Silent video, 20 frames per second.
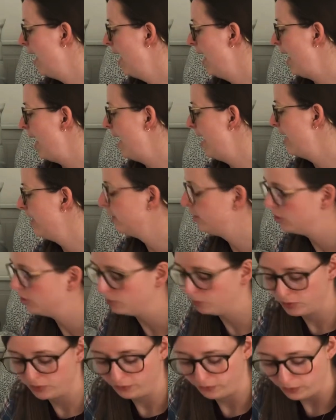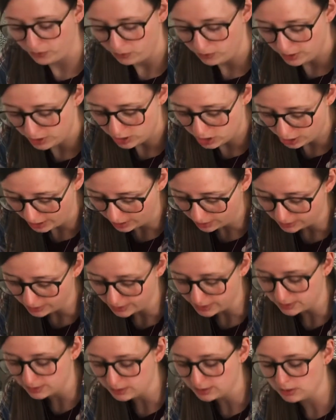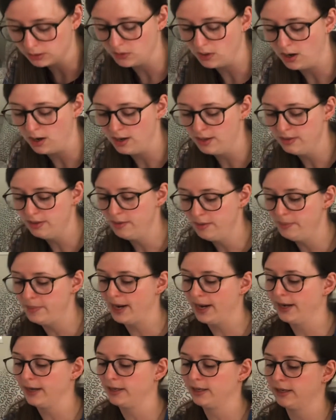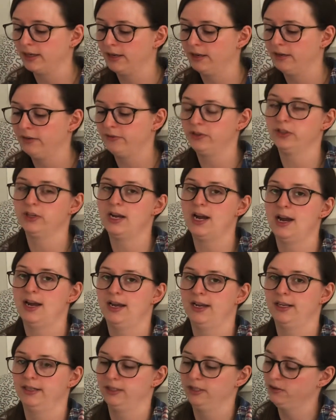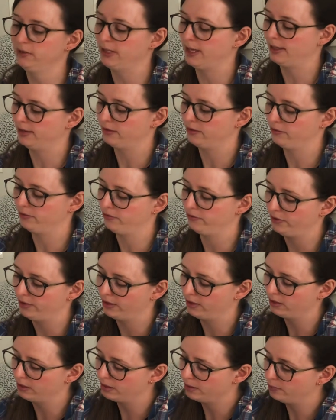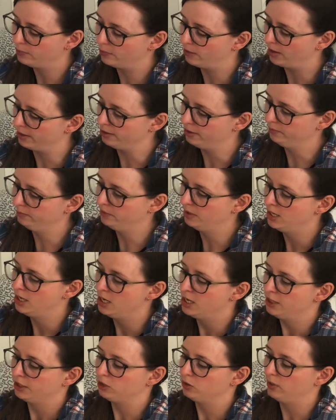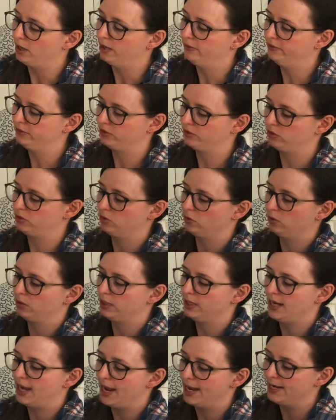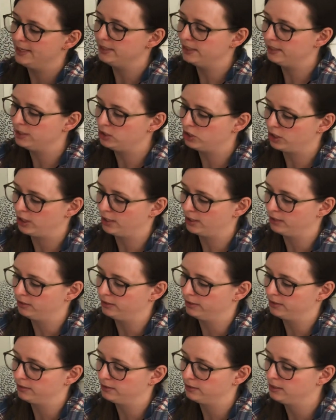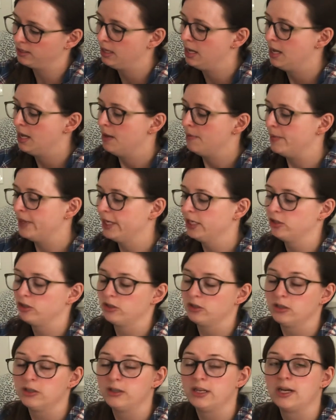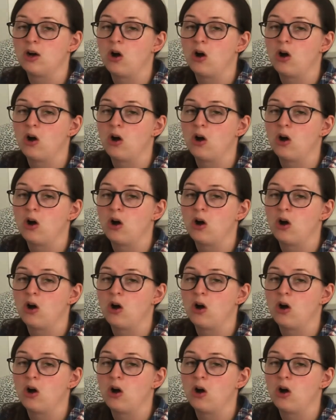and you'll review the checklist. So on the back of your handout at the very bottom, you have a story ending checklist. Make sure that